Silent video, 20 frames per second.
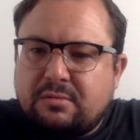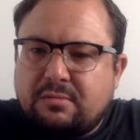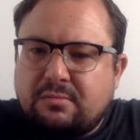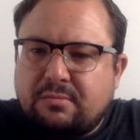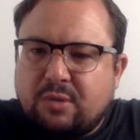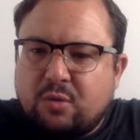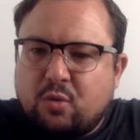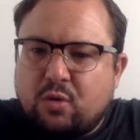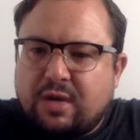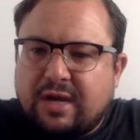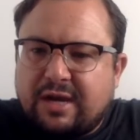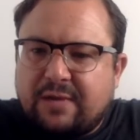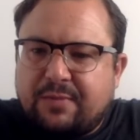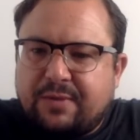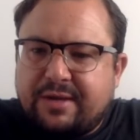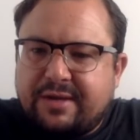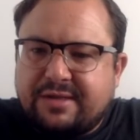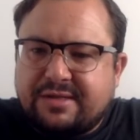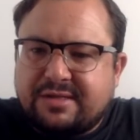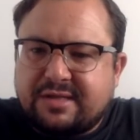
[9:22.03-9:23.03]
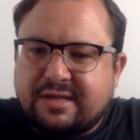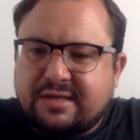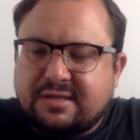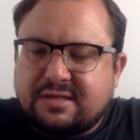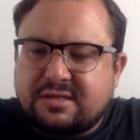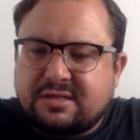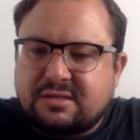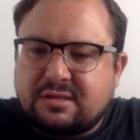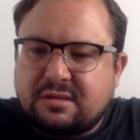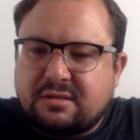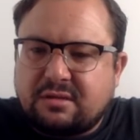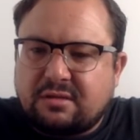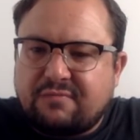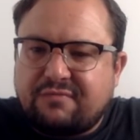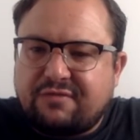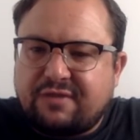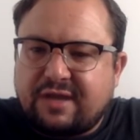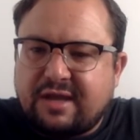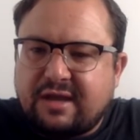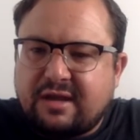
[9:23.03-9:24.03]
Mill KP says, don't
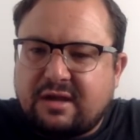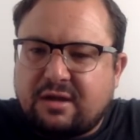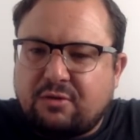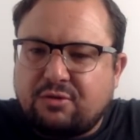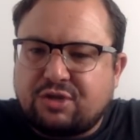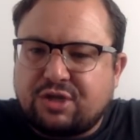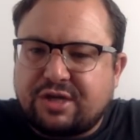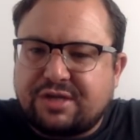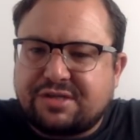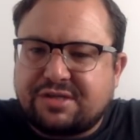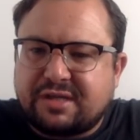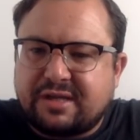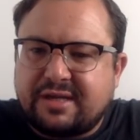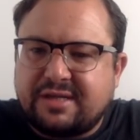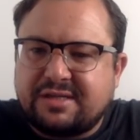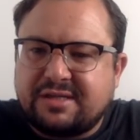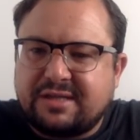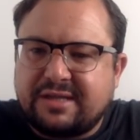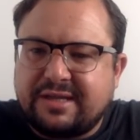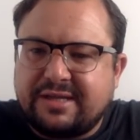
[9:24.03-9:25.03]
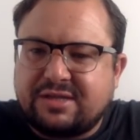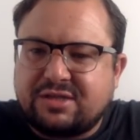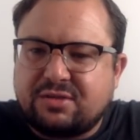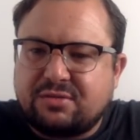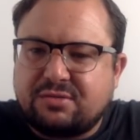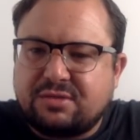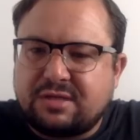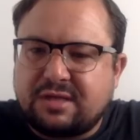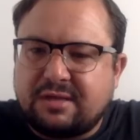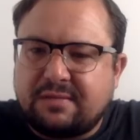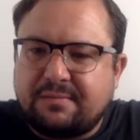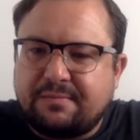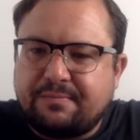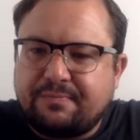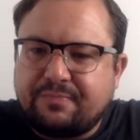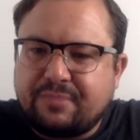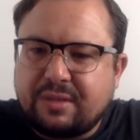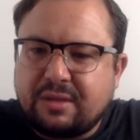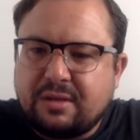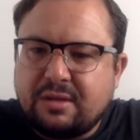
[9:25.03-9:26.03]
forget Colchester is League Two team.
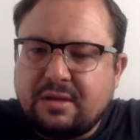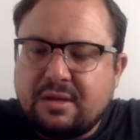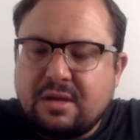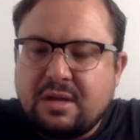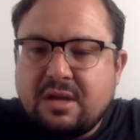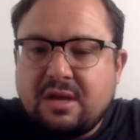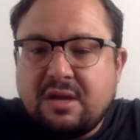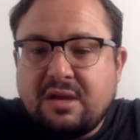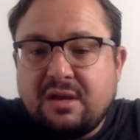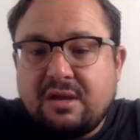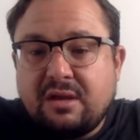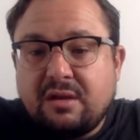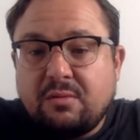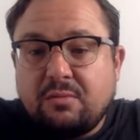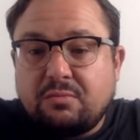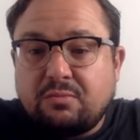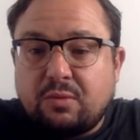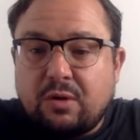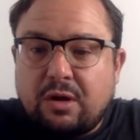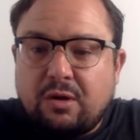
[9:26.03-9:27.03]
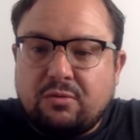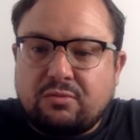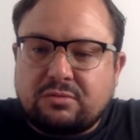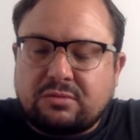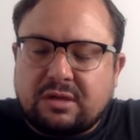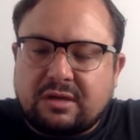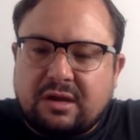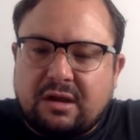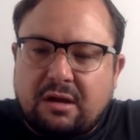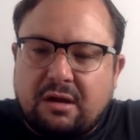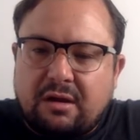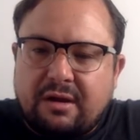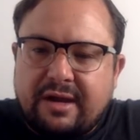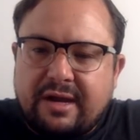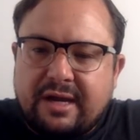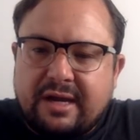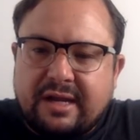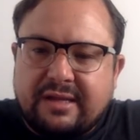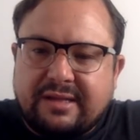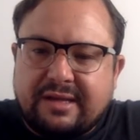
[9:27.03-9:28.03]
Well, I
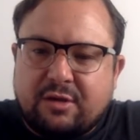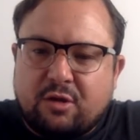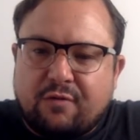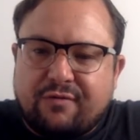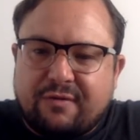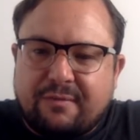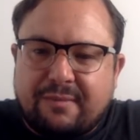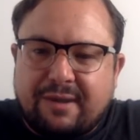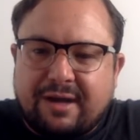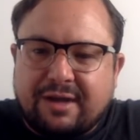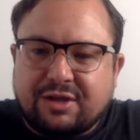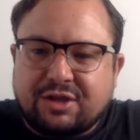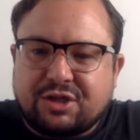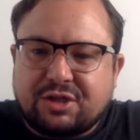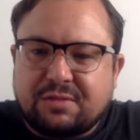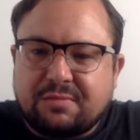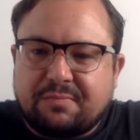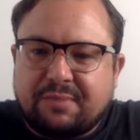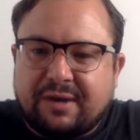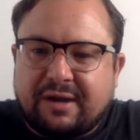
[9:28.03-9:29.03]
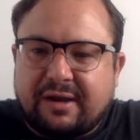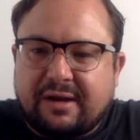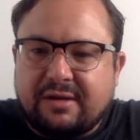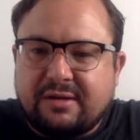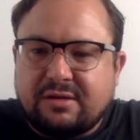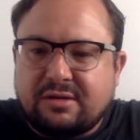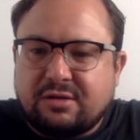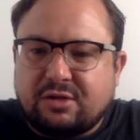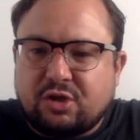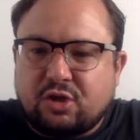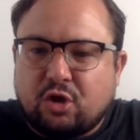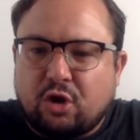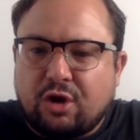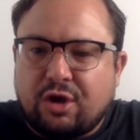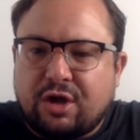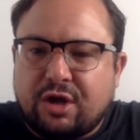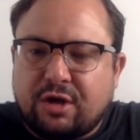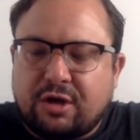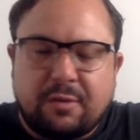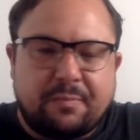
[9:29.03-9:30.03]
hear they didn't offer much, but you
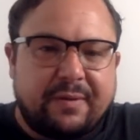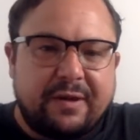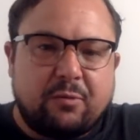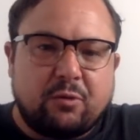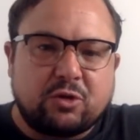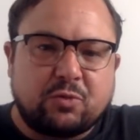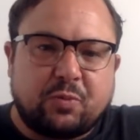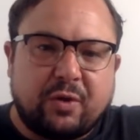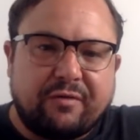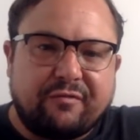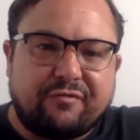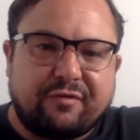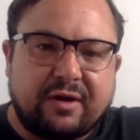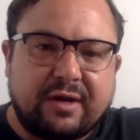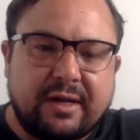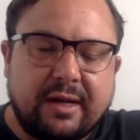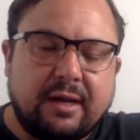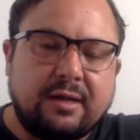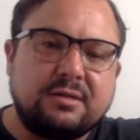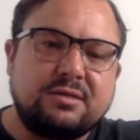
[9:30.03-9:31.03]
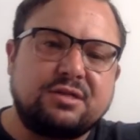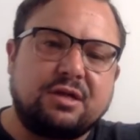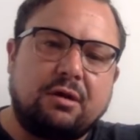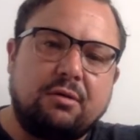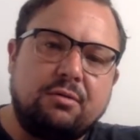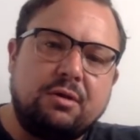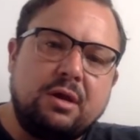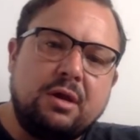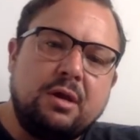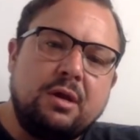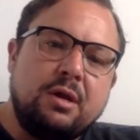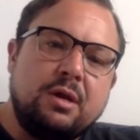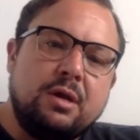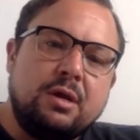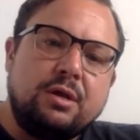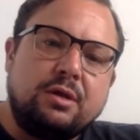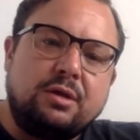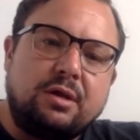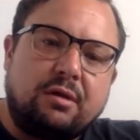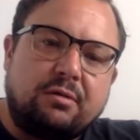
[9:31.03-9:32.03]
can only beat what's put in front of you. So,
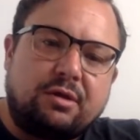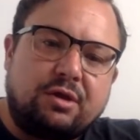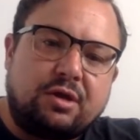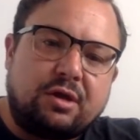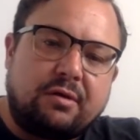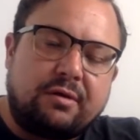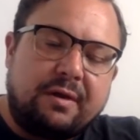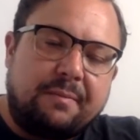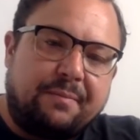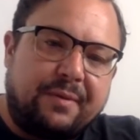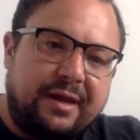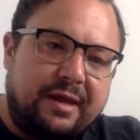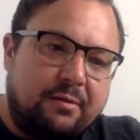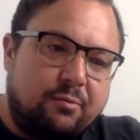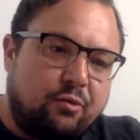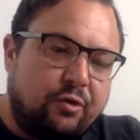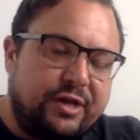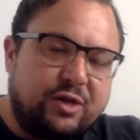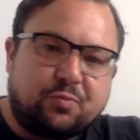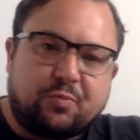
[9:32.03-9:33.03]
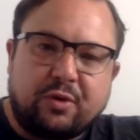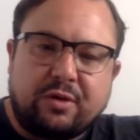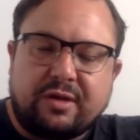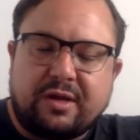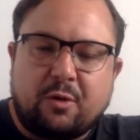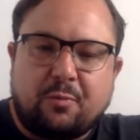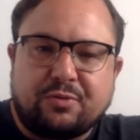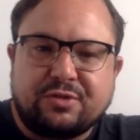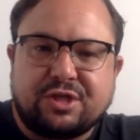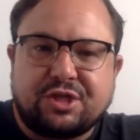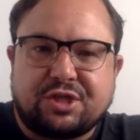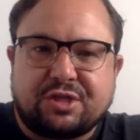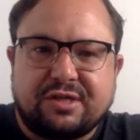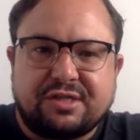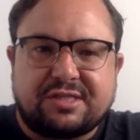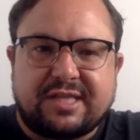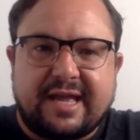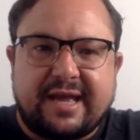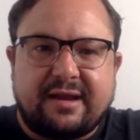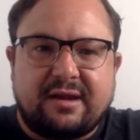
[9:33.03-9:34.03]
you know, you can only beat what is put the opposition
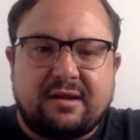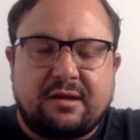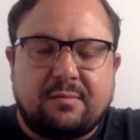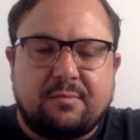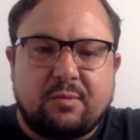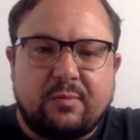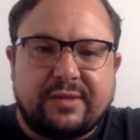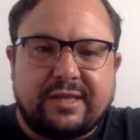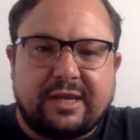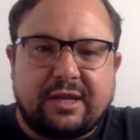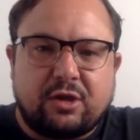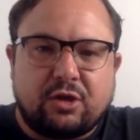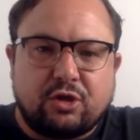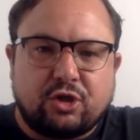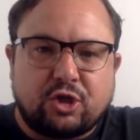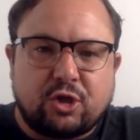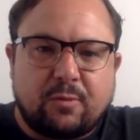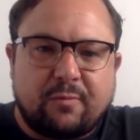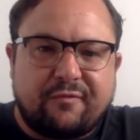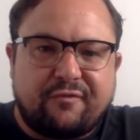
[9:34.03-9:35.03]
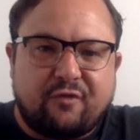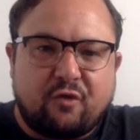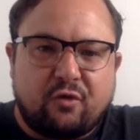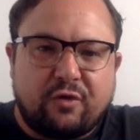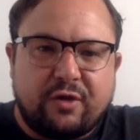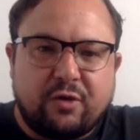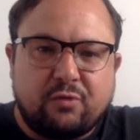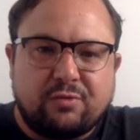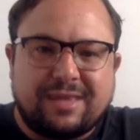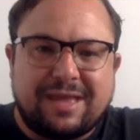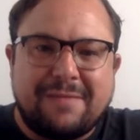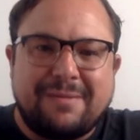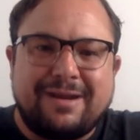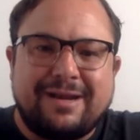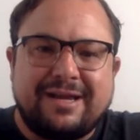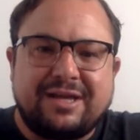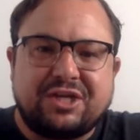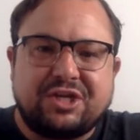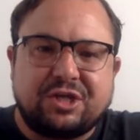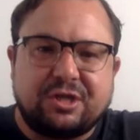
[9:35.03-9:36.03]
is there. And we did a good job, 4-0
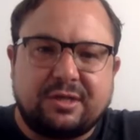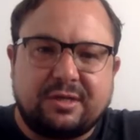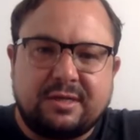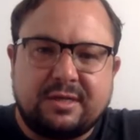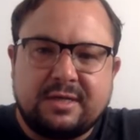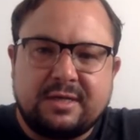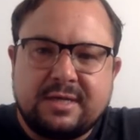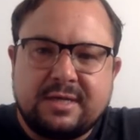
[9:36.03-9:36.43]
demolition.